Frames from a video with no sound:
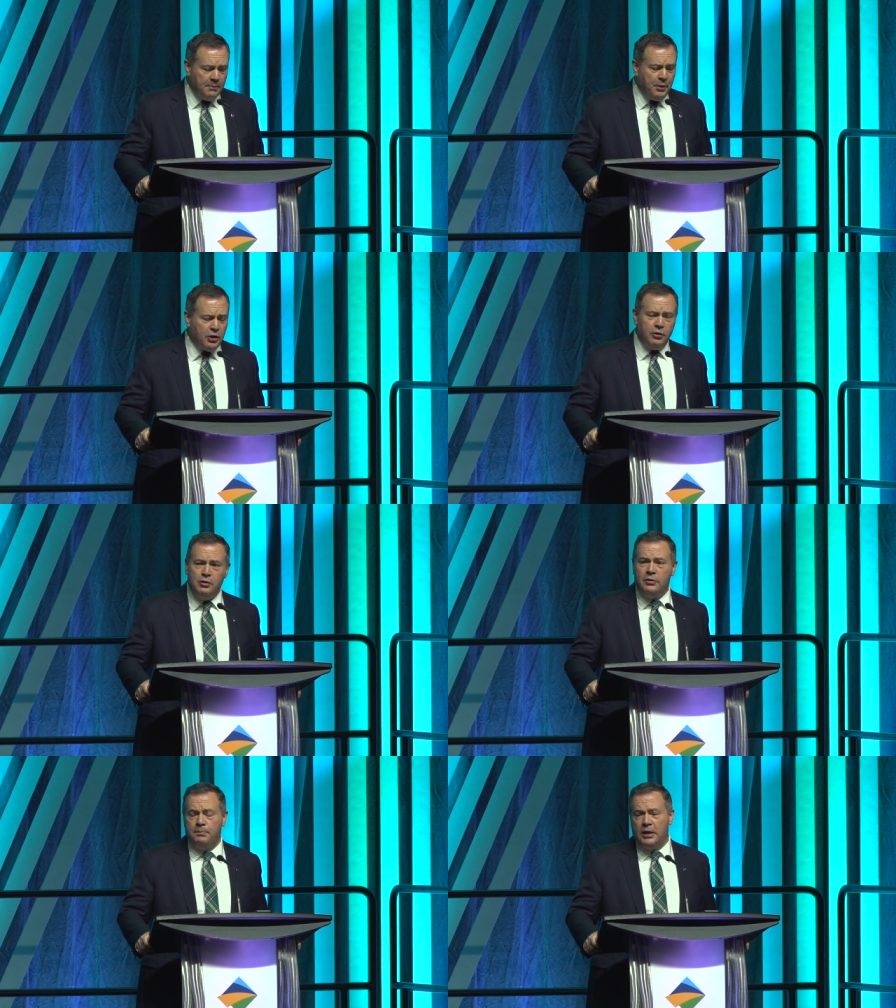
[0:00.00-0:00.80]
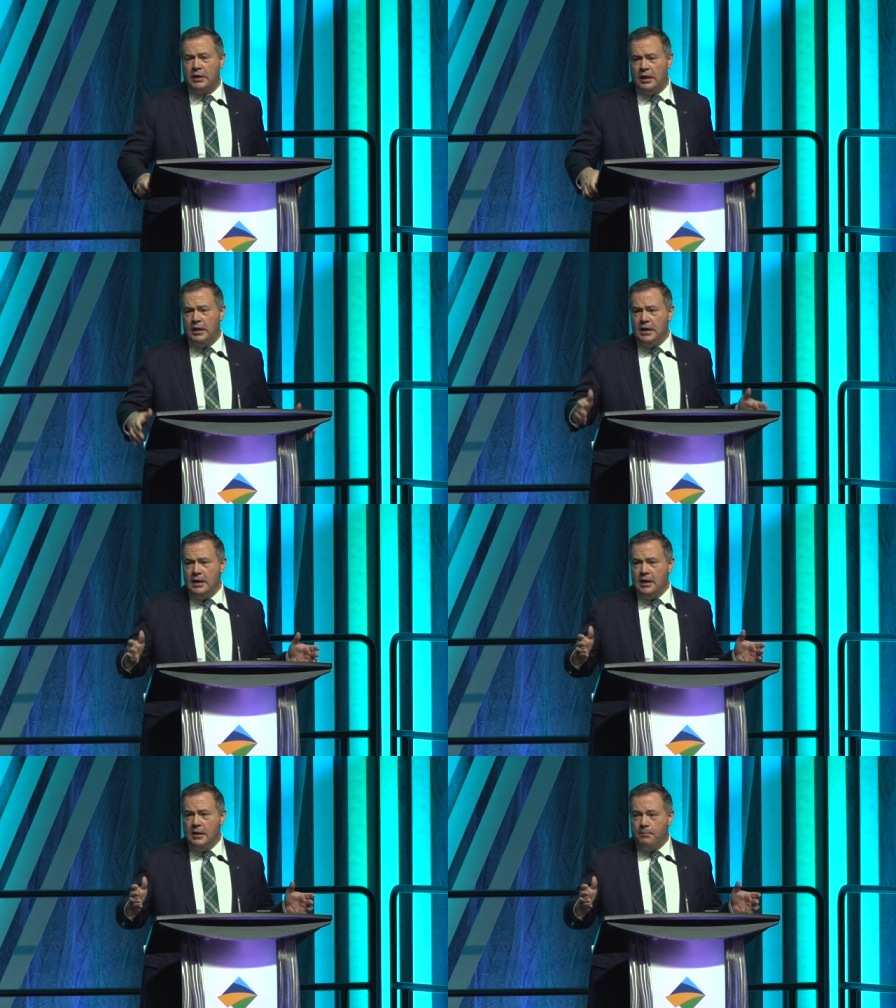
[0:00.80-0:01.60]
But the, new, but the
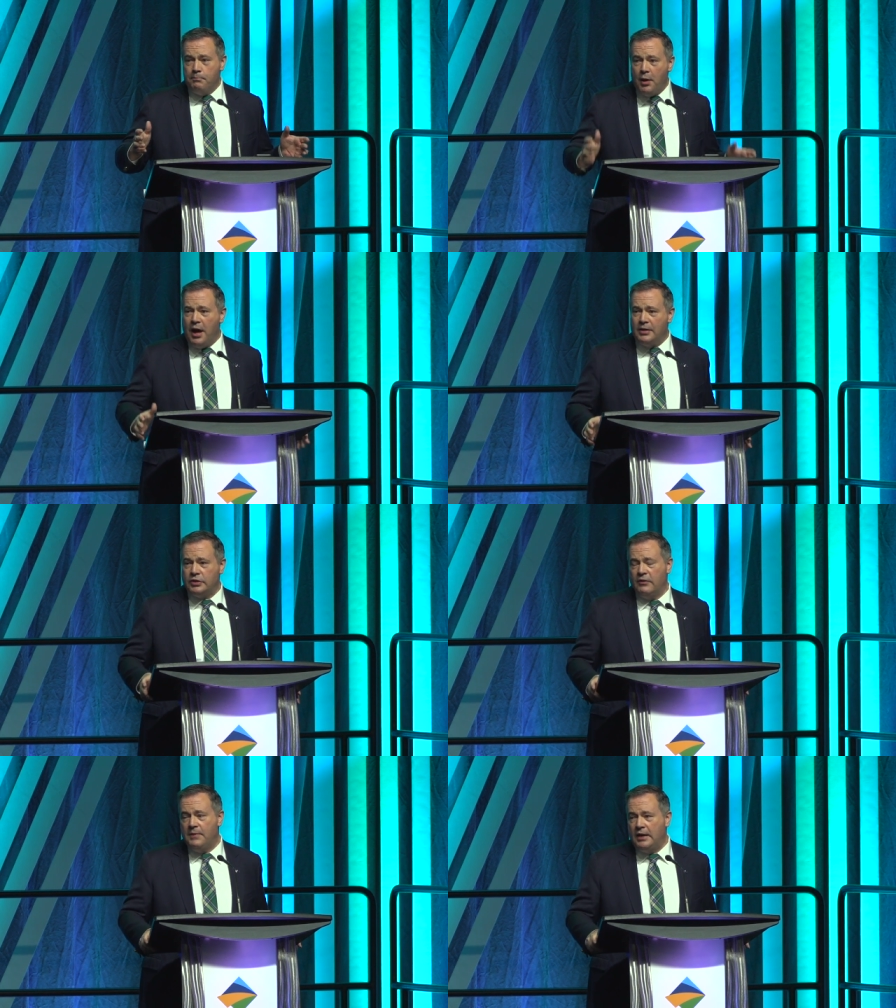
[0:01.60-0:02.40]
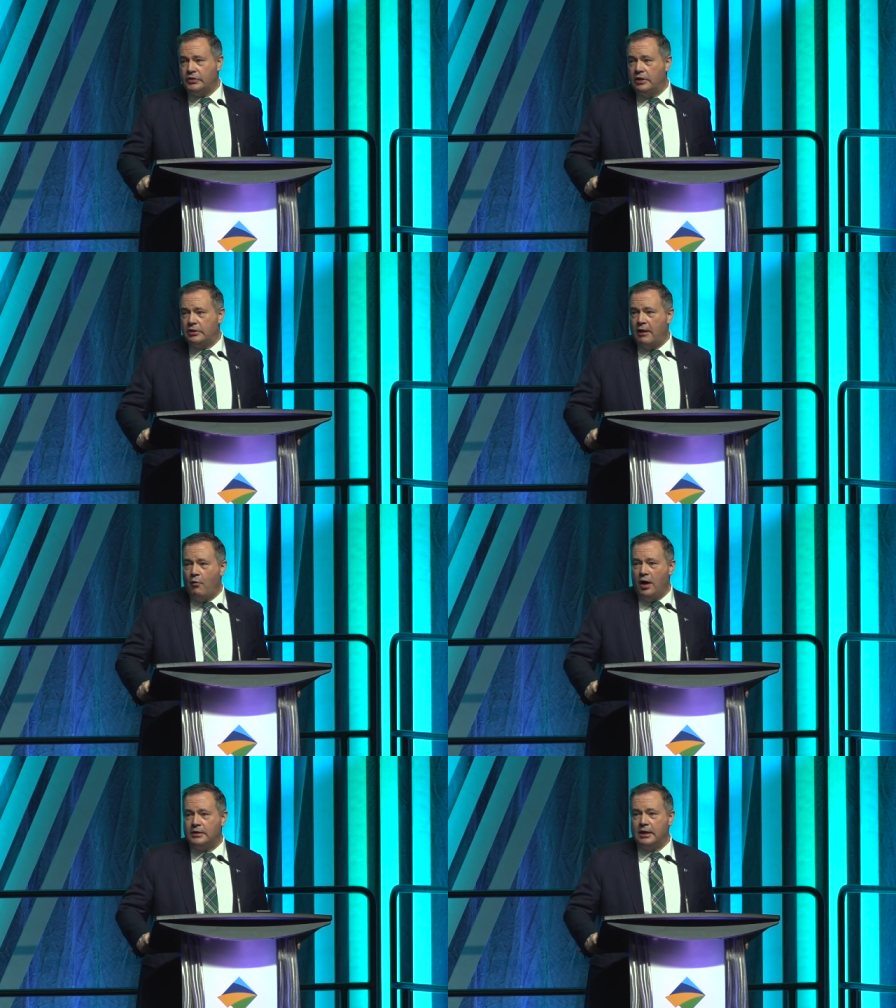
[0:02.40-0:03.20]
positive message I
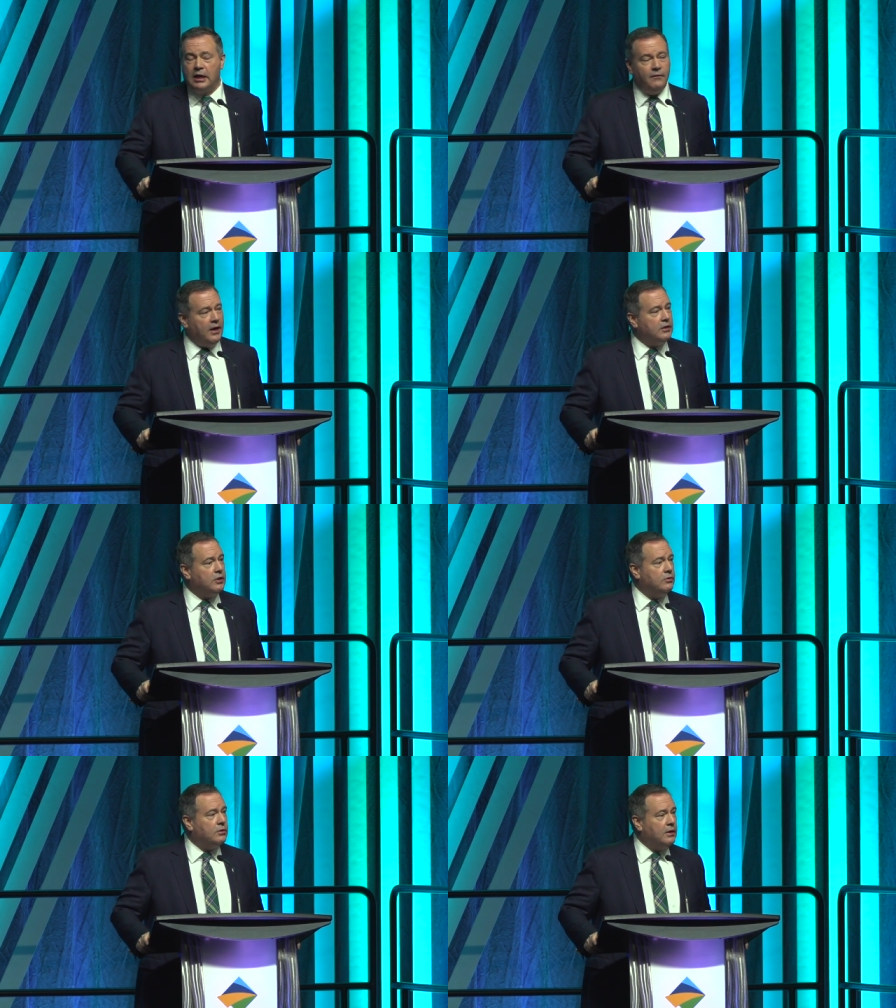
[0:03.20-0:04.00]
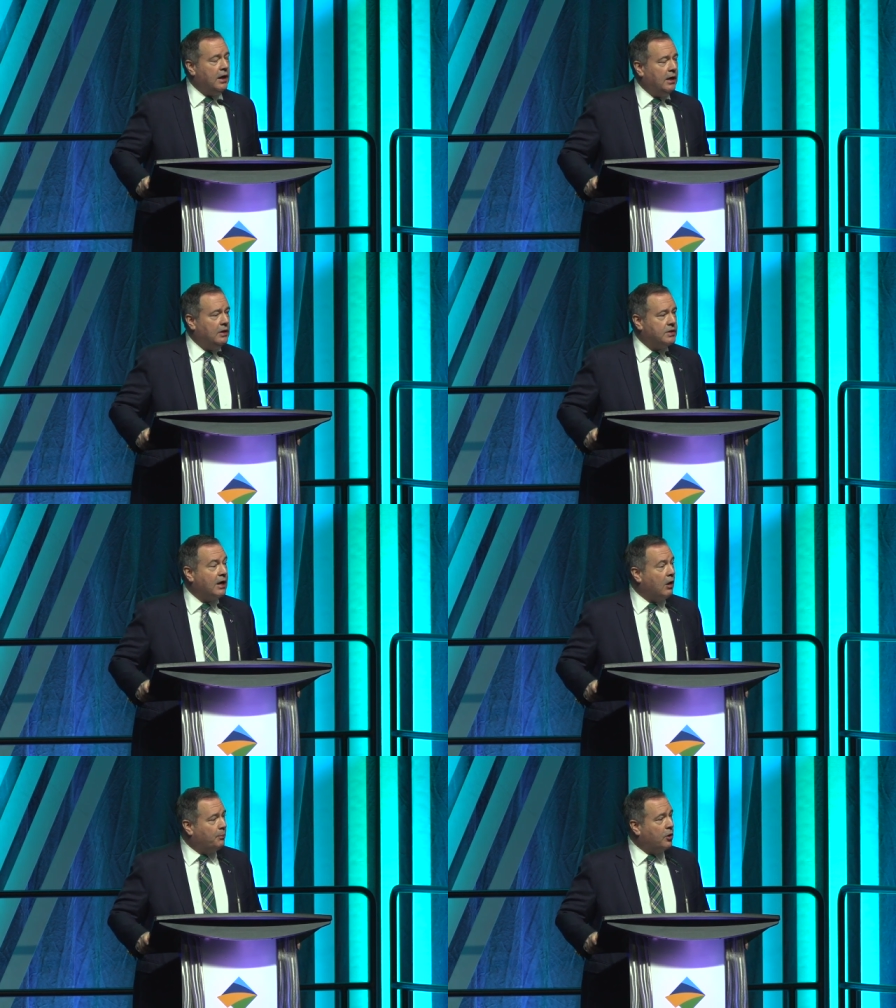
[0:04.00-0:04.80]
want to convey to you today is
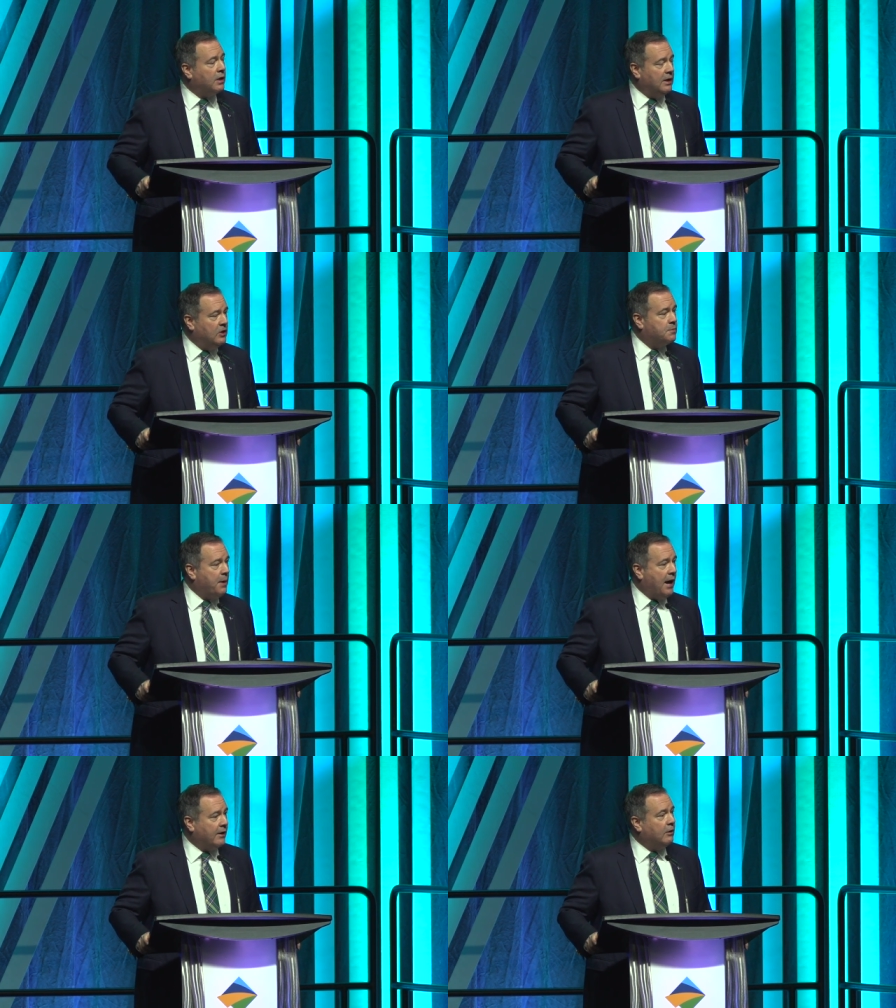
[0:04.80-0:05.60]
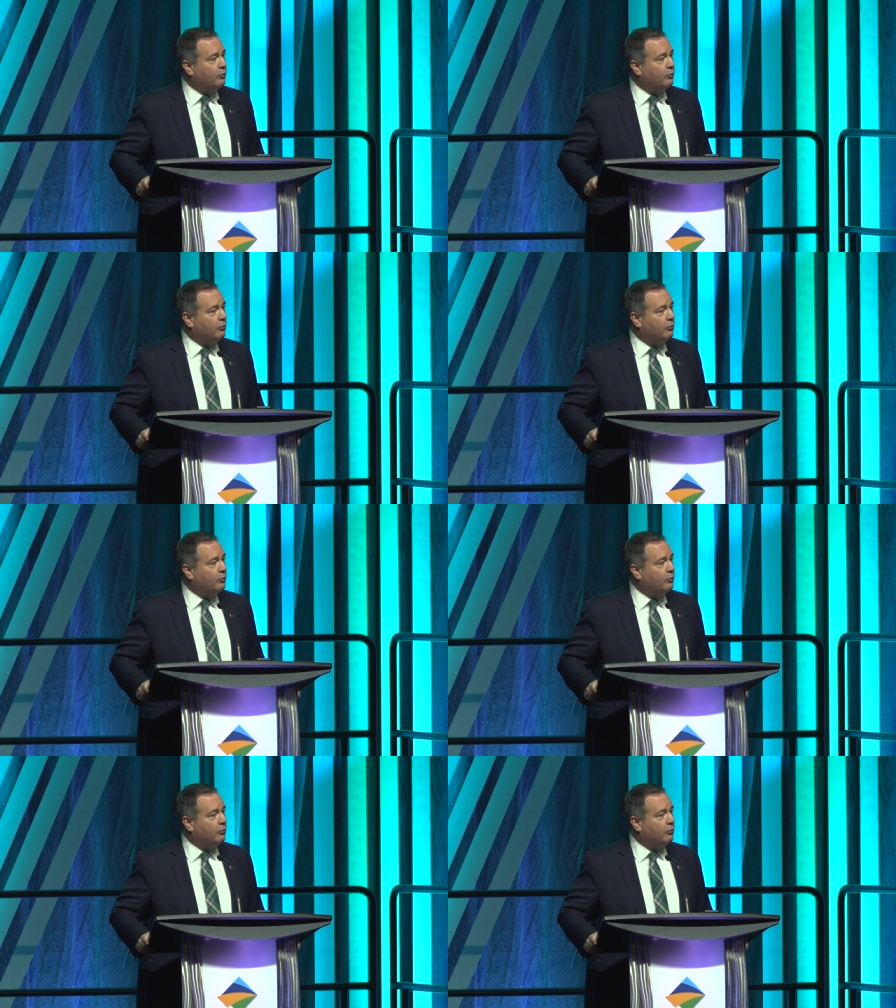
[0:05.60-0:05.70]
that Alberta is back.